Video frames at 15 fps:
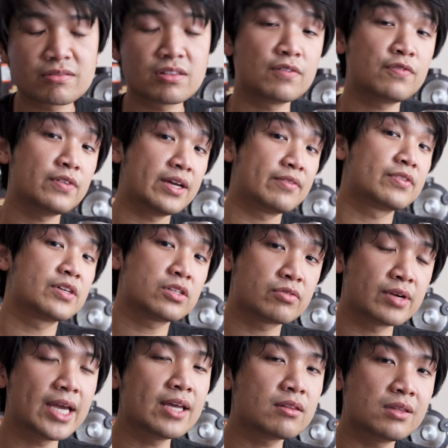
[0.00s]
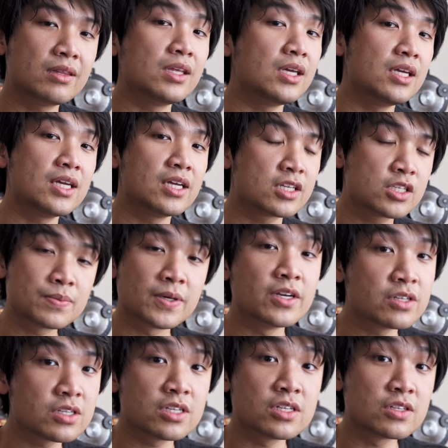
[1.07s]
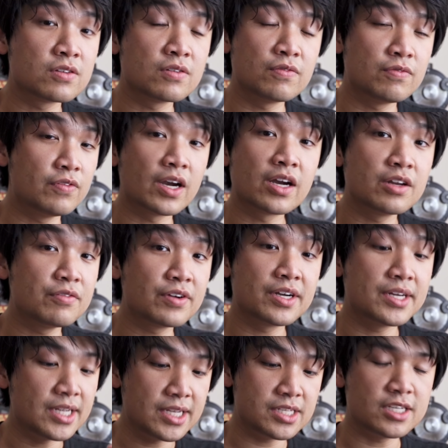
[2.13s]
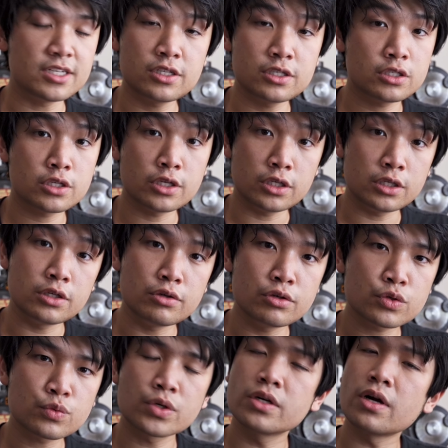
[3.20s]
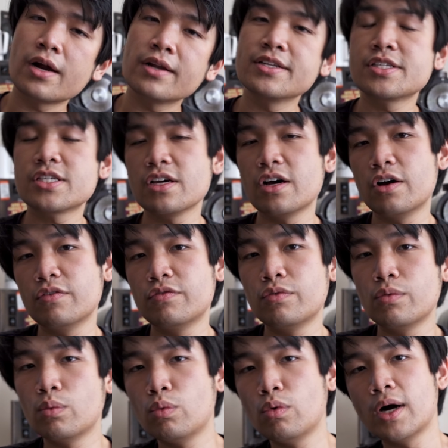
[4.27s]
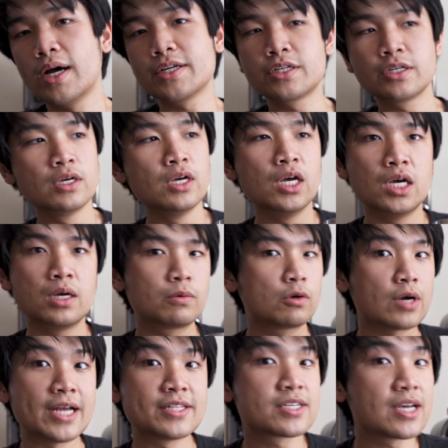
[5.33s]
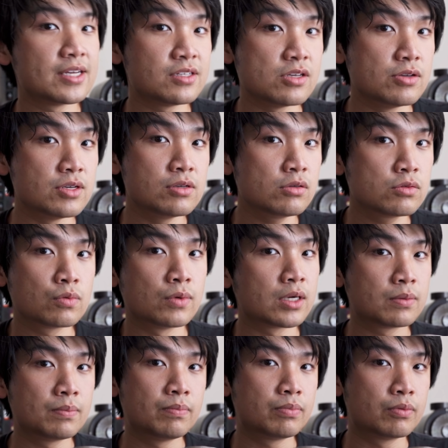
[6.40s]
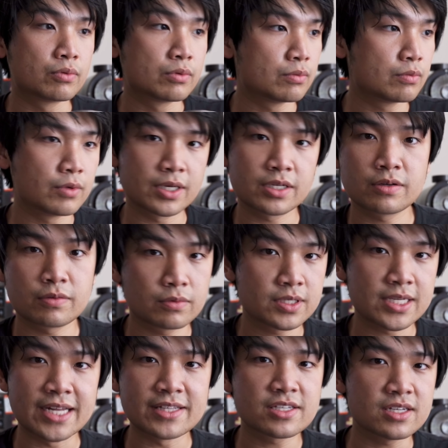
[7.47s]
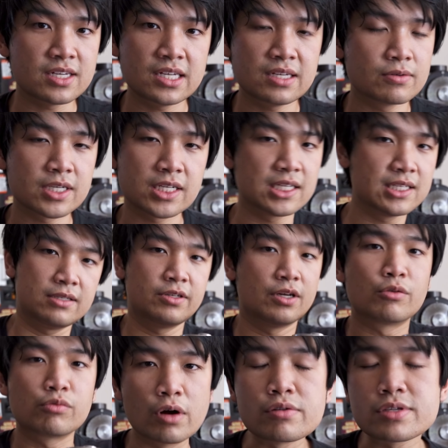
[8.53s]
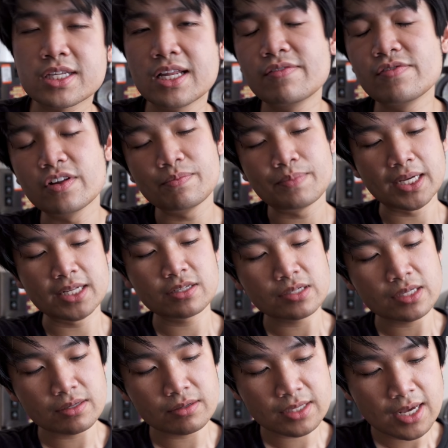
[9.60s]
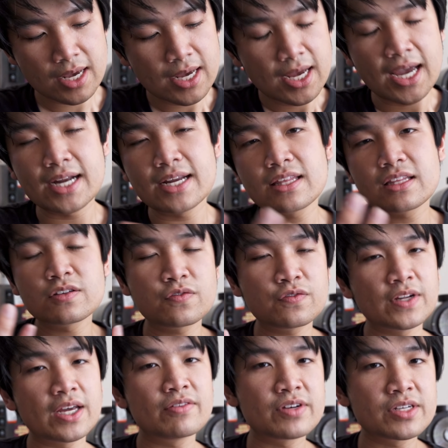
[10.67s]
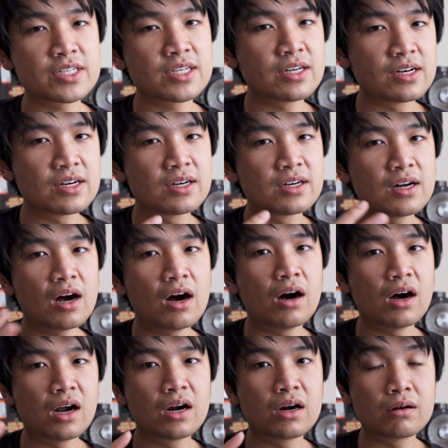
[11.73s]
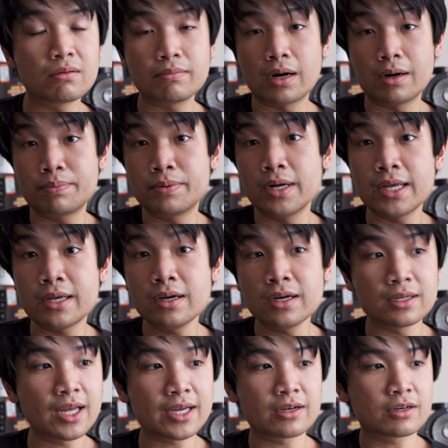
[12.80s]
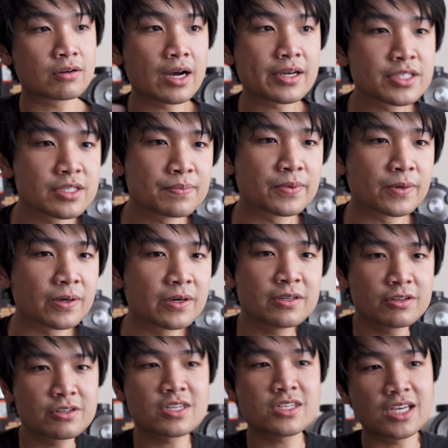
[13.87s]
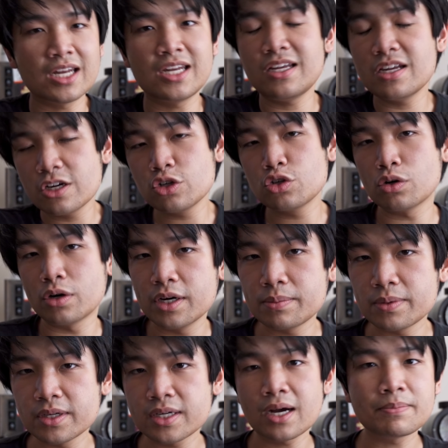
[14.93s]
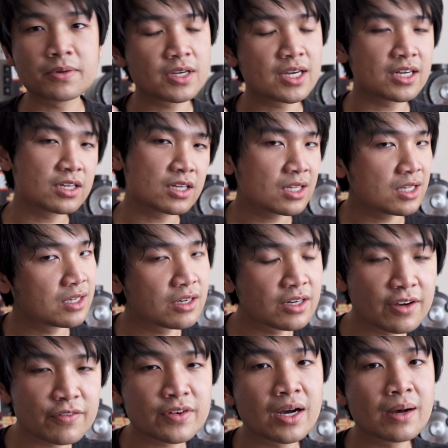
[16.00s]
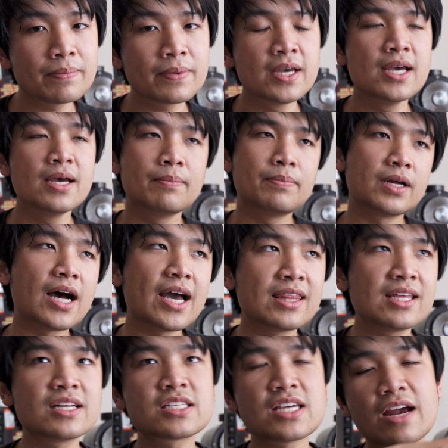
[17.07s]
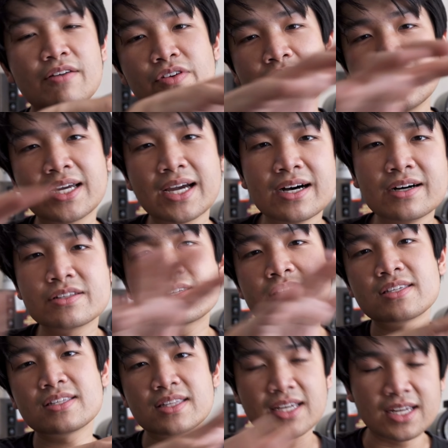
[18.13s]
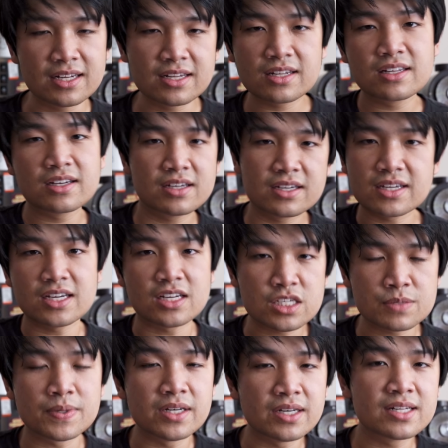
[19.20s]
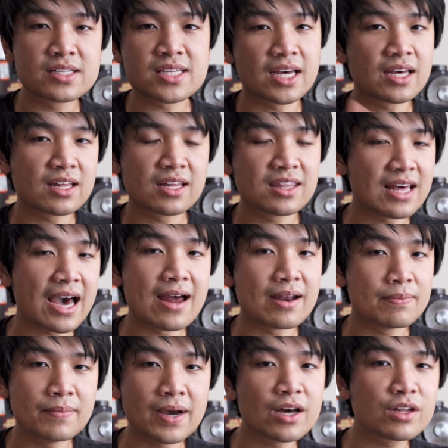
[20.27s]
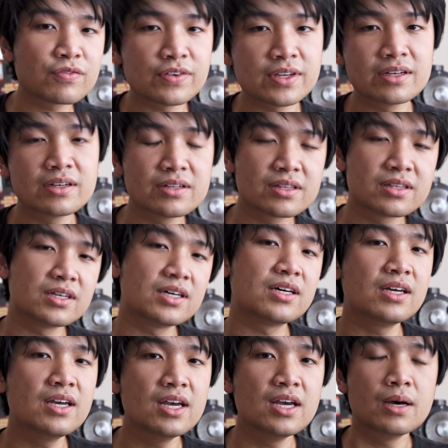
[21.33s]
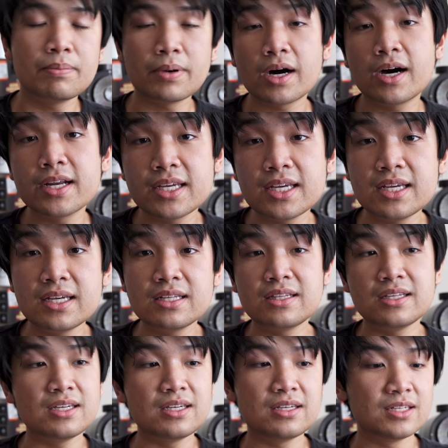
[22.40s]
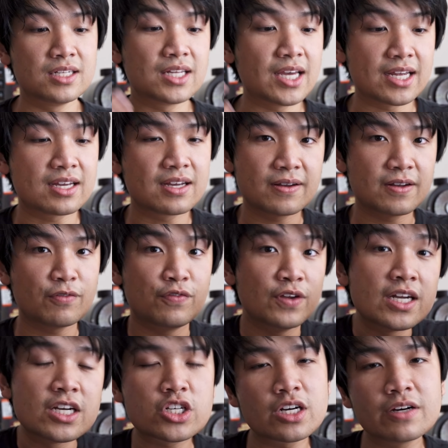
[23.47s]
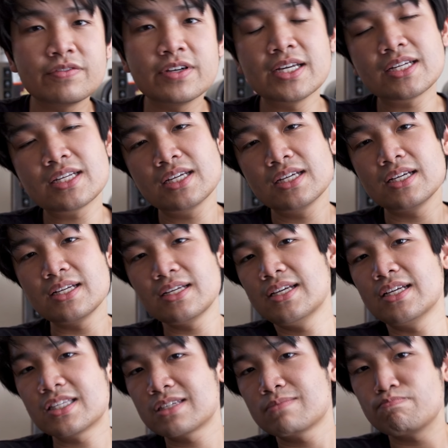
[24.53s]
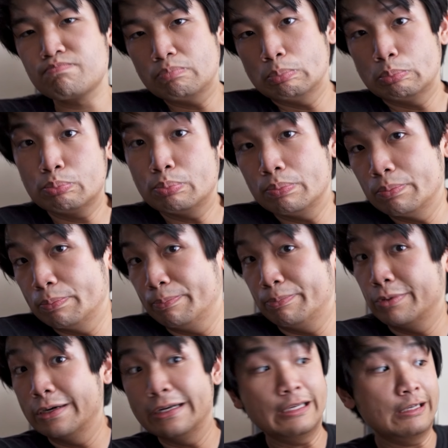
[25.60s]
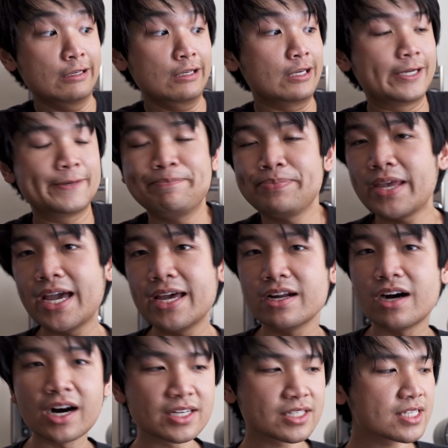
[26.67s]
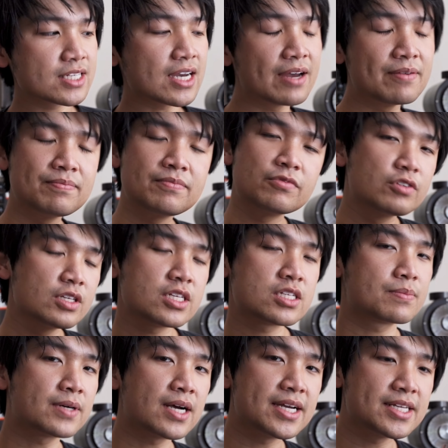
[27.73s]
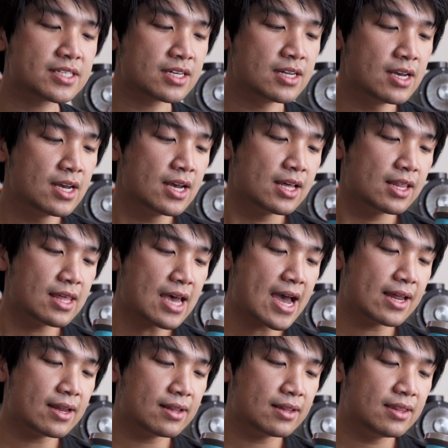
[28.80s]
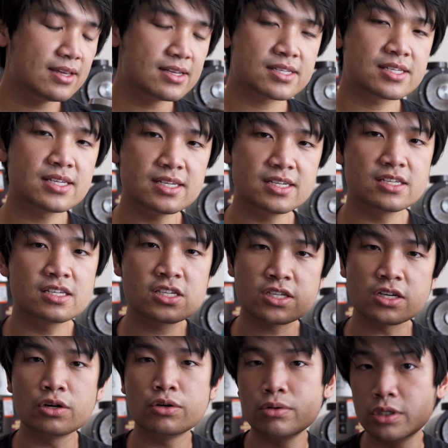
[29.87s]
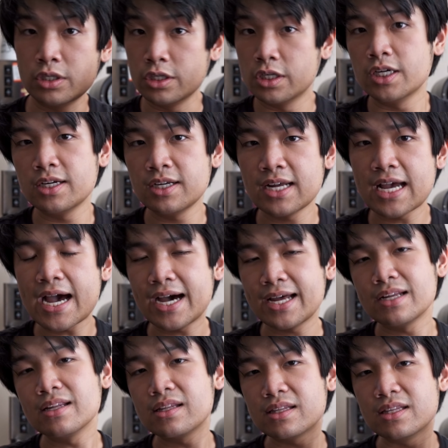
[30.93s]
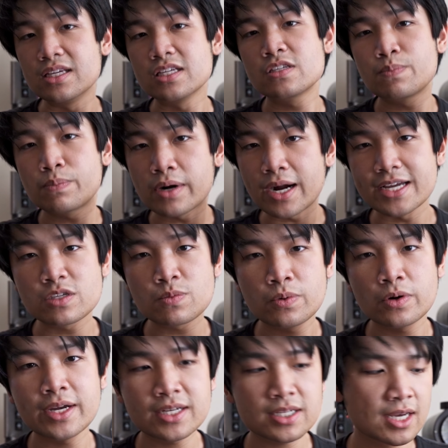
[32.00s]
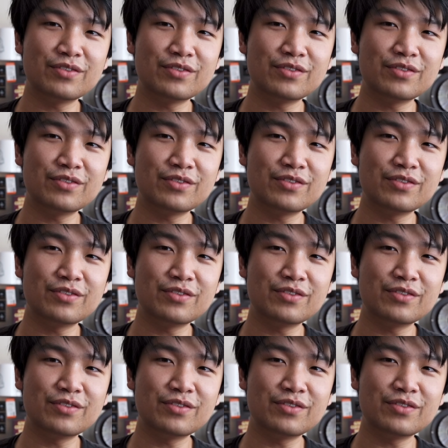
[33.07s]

The flavor is great. The experience is very, very easy to use regardless of what grind size you use, what what density, what you know roast level of beans you use. And I think the flavors here are are pretty good. Like across the board, you're just getting an enjoyable cup. You're getting a clear enough cup, but I think it's everything else in the experience like that mouthfeel, the body, the like finish of it. It's pretty good. And honestly, I'm really surprised that this is so good at this price point.